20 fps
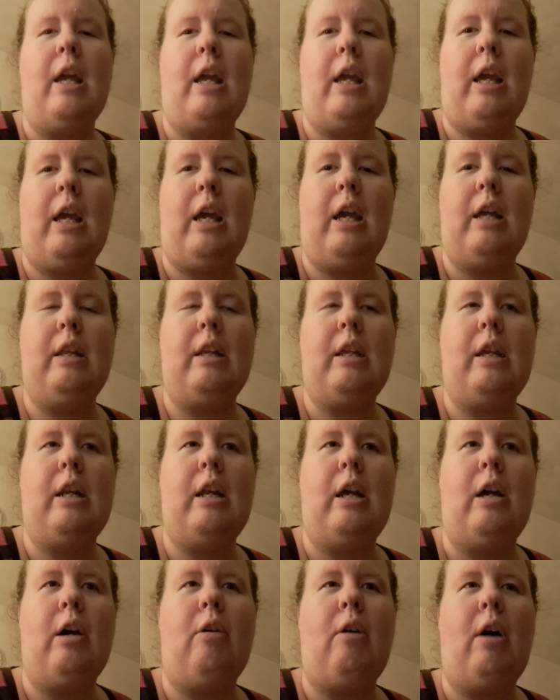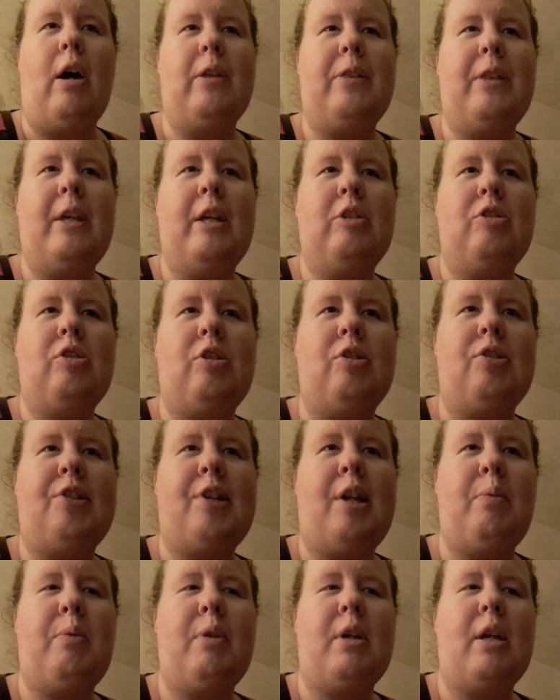And, you know, I think she's
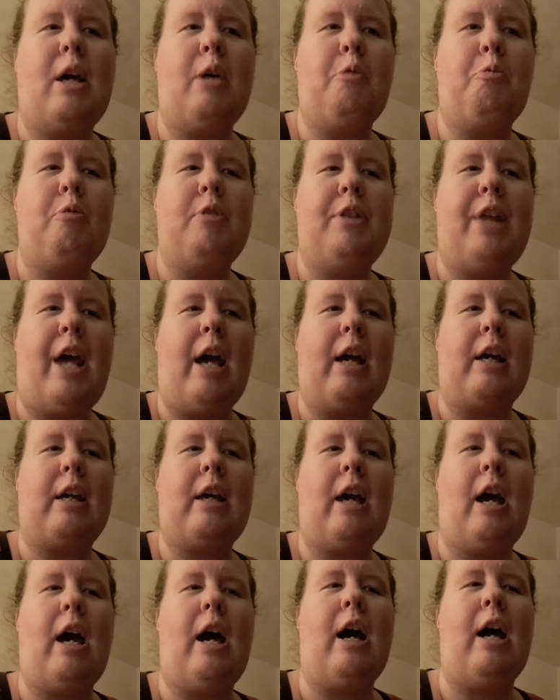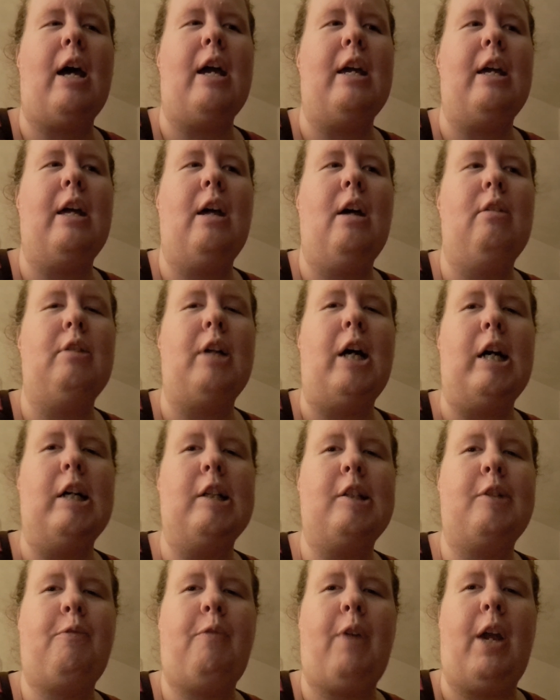teaming up with that guy,
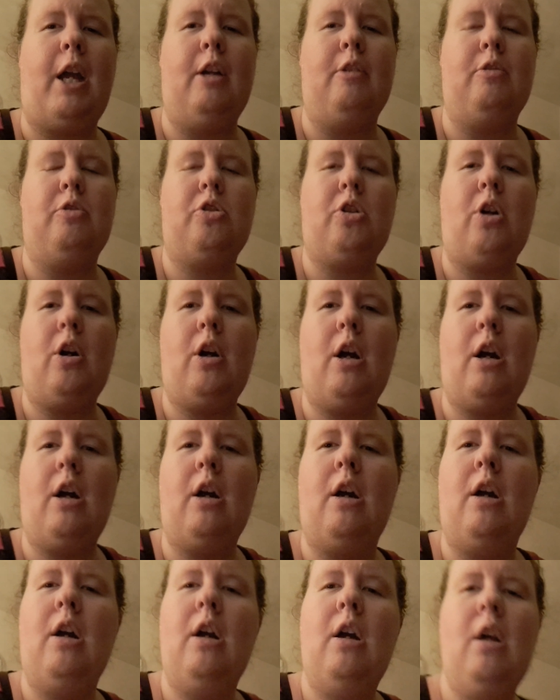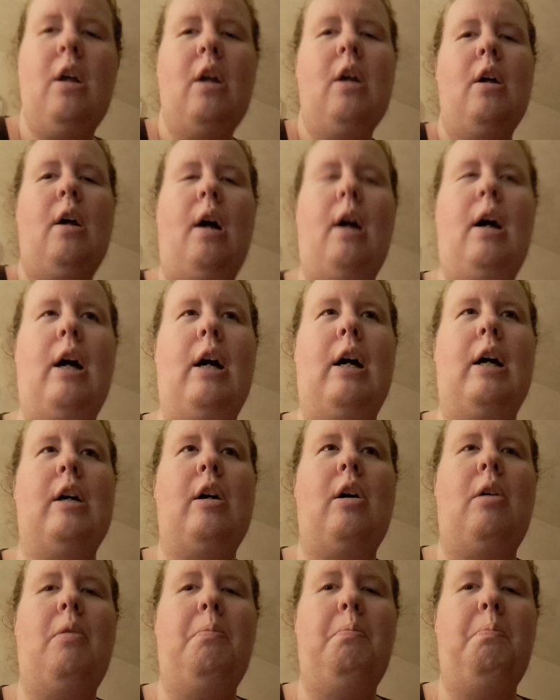Lars von Trier,
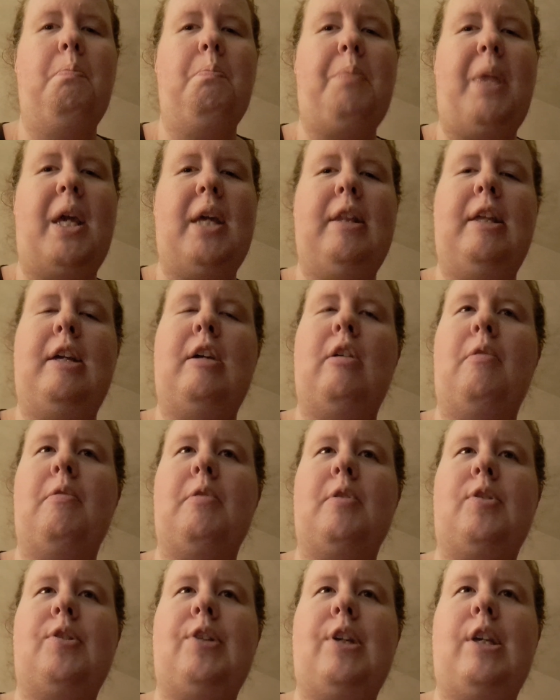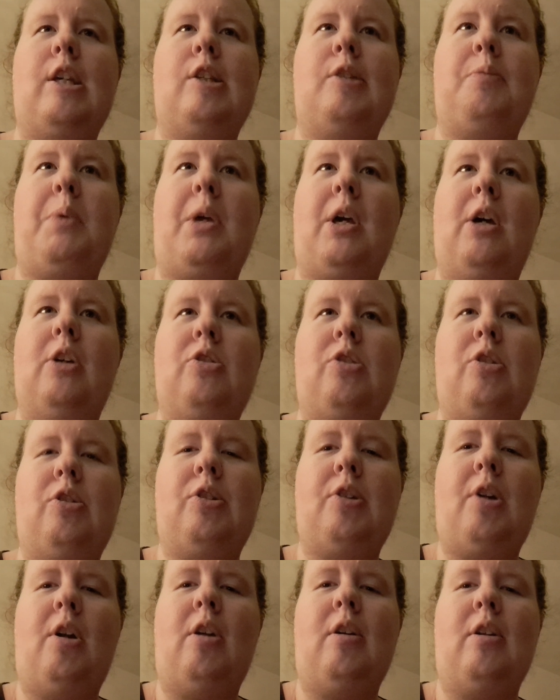uh, mainly overseas because she
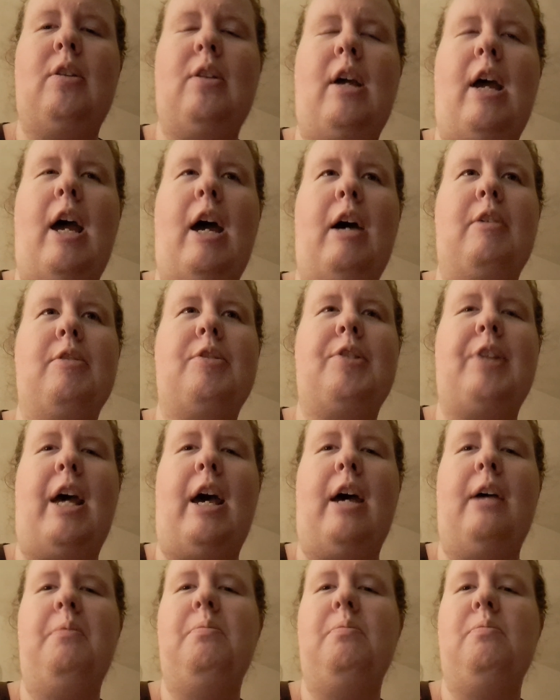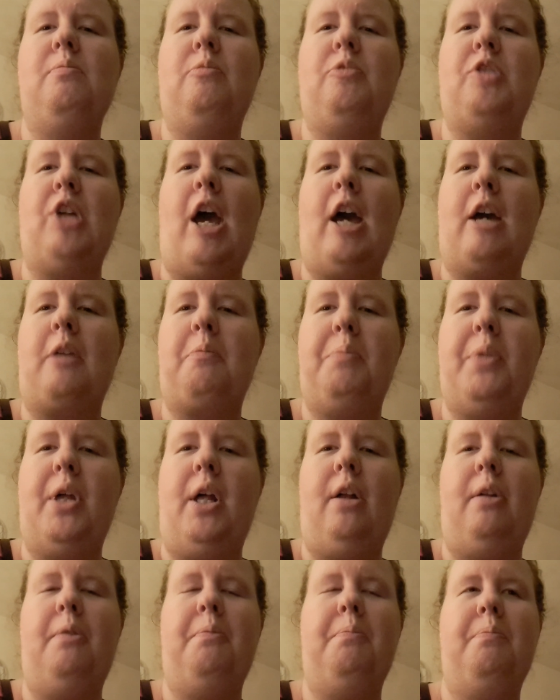started in the house that Jack
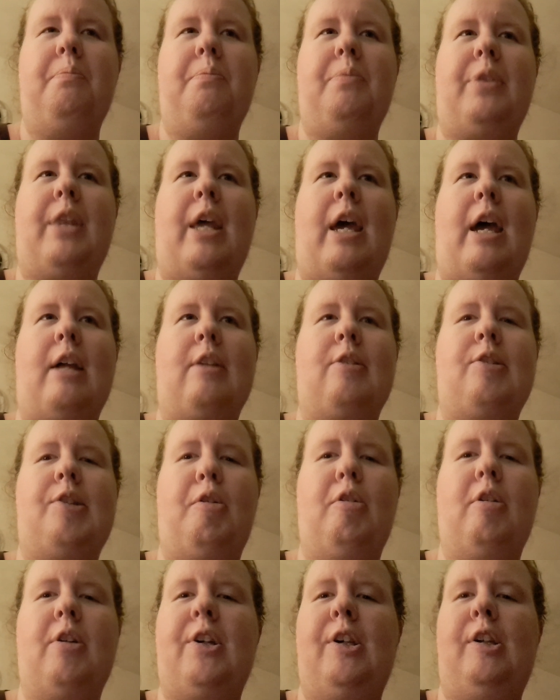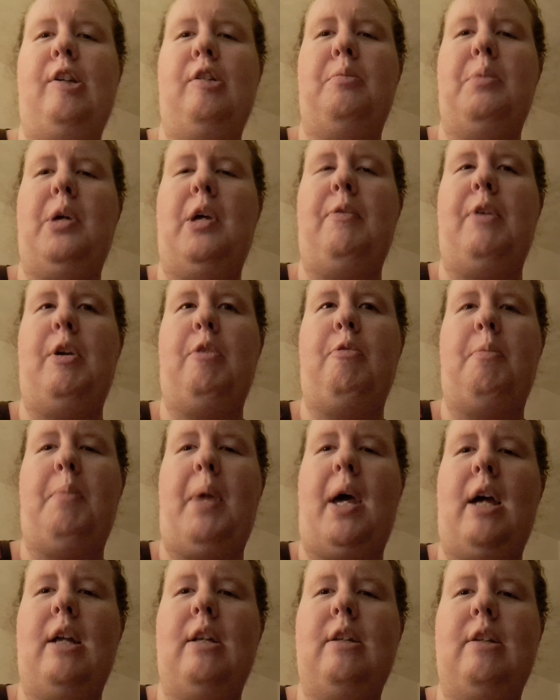built that serial killer movie with
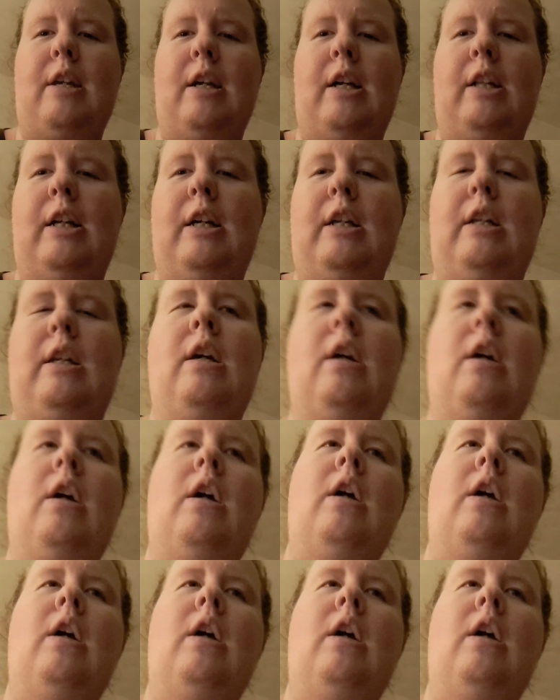Matt Dillon.